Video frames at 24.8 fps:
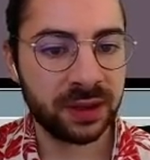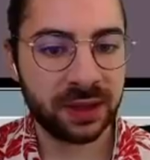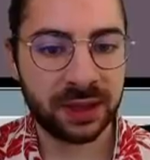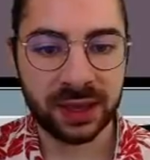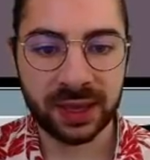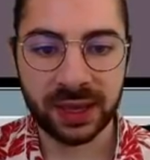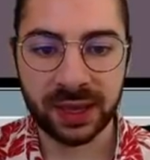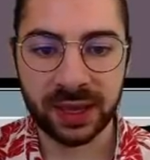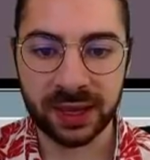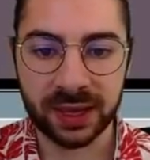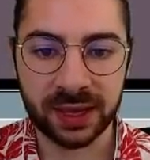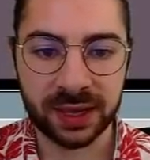
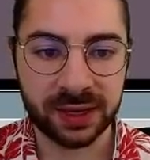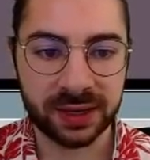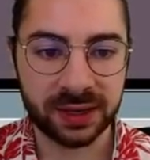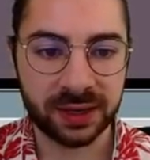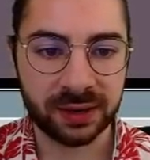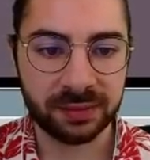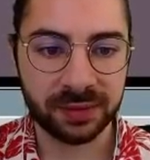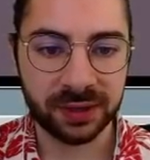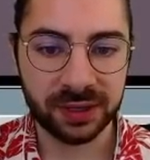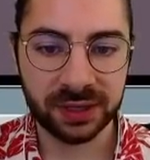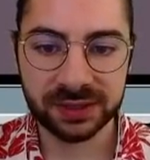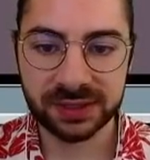And
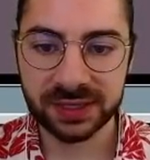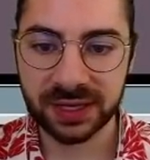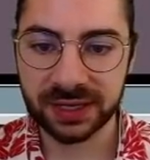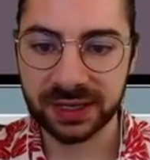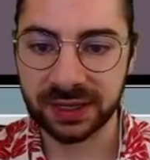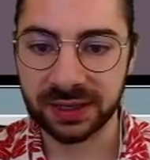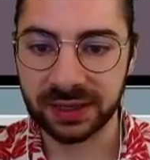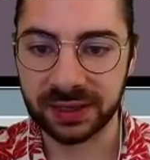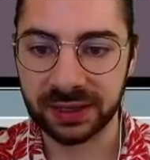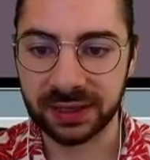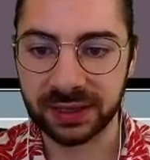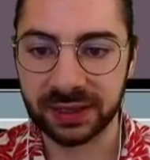I'm gonna take a
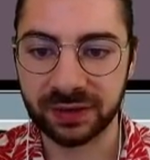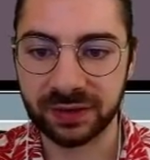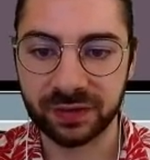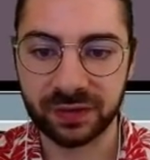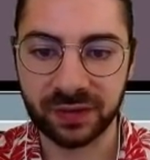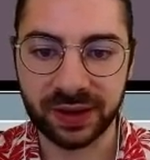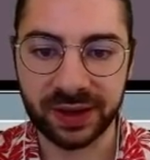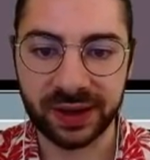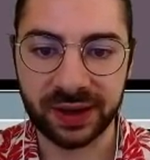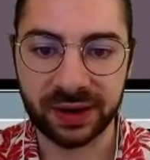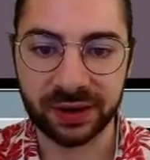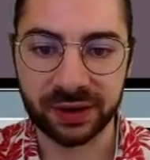leaf
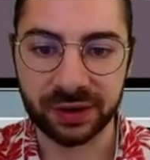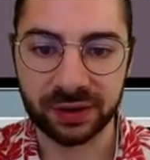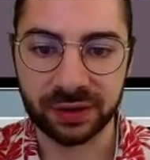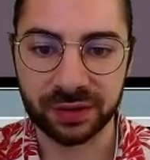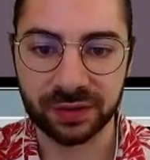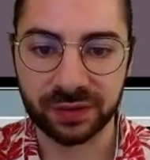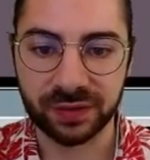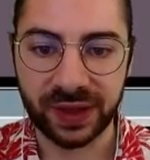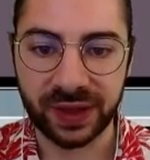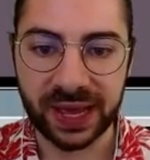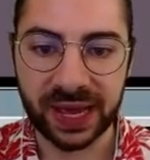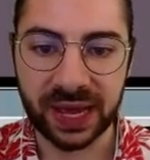out
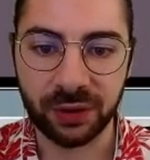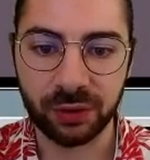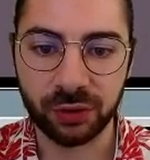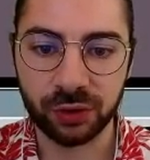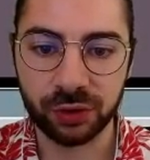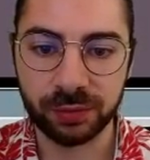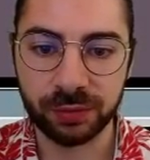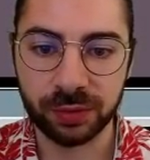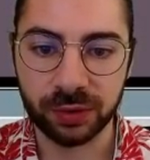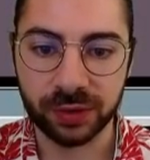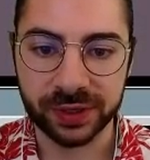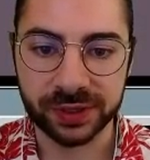of
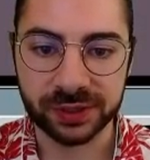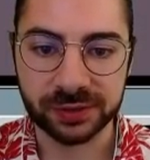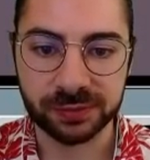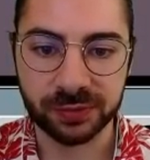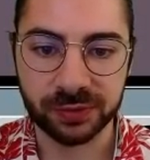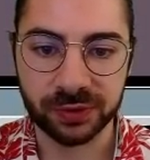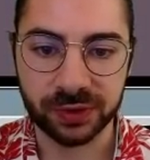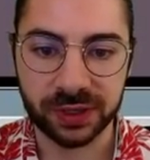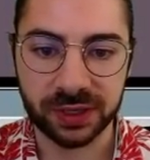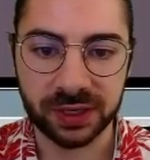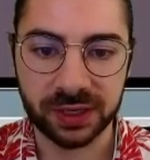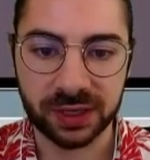Owlboy's
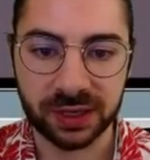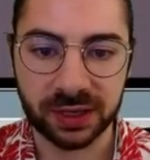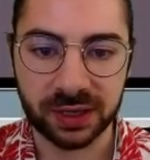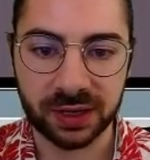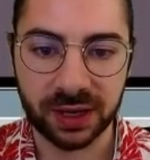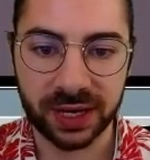book here.